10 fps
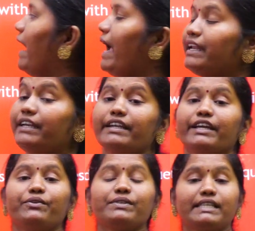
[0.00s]
An
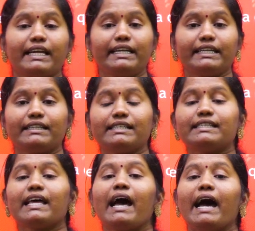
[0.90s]
interrogative sentence
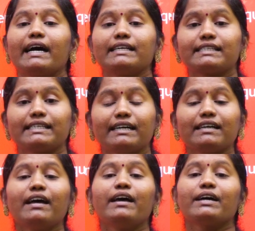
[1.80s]
asks a
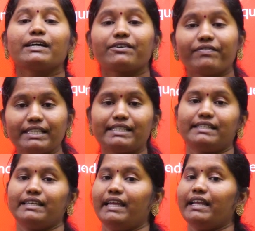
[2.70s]

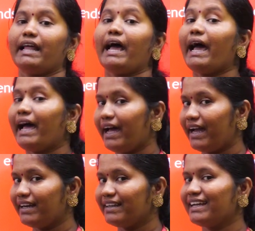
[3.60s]
question
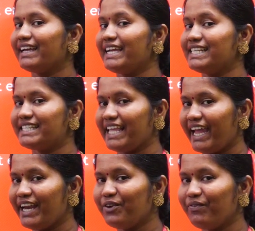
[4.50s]
and it's
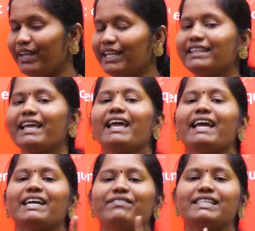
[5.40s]
end with
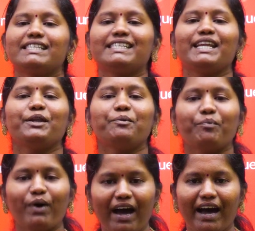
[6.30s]

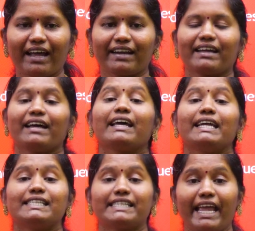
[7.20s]
question mark.
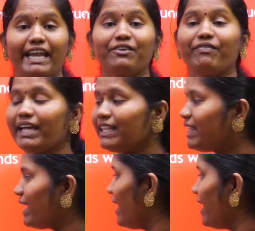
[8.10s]
It's end with